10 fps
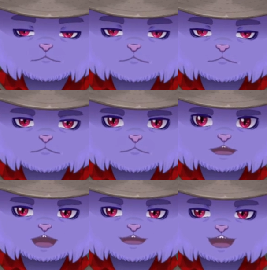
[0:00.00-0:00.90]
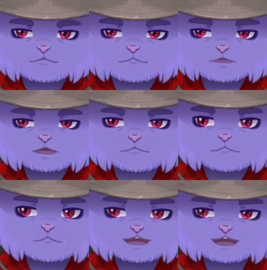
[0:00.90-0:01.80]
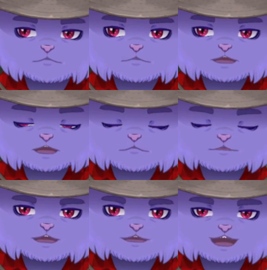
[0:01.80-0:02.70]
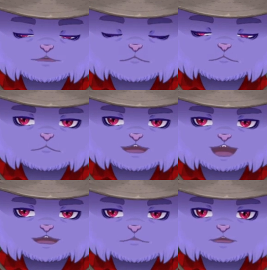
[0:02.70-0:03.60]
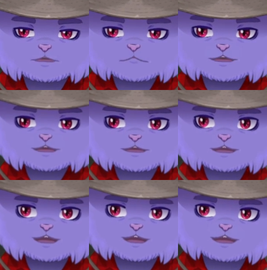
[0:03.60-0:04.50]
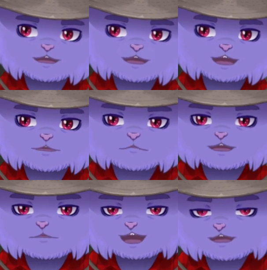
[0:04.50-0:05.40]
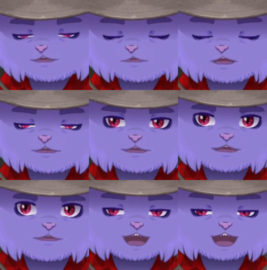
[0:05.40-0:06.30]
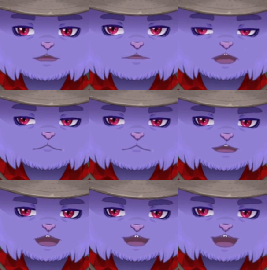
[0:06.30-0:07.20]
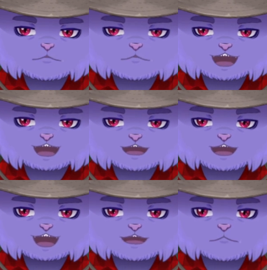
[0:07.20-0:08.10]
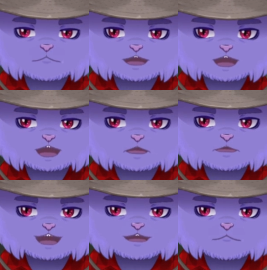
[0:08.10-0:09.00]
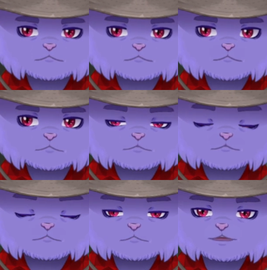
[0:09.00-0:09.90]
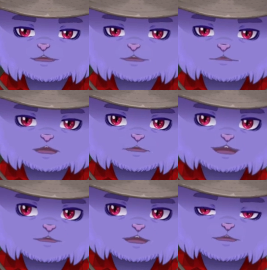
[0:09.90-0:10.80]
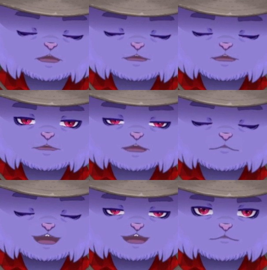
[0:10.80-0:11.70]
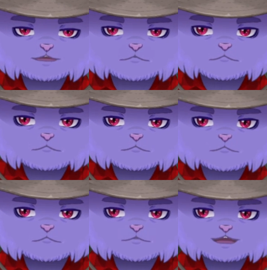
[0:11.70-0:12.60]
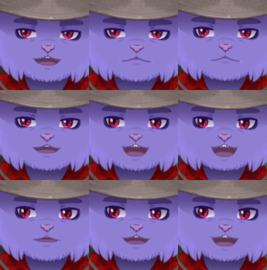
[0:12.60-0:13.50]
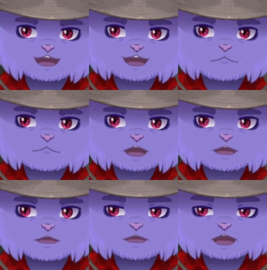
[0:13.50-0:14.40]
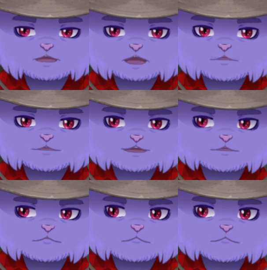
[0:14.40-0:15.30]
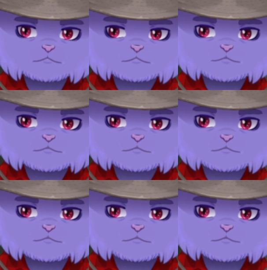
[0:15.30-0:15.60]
in the middle of your tweet instead of at the front because they love to ignore those. And I thought, well, I don't want to draw attention to myself. I'm not that personality type. But eventually I did it anyways, and things eventually got done. And I'm sort of having that mentality with this video.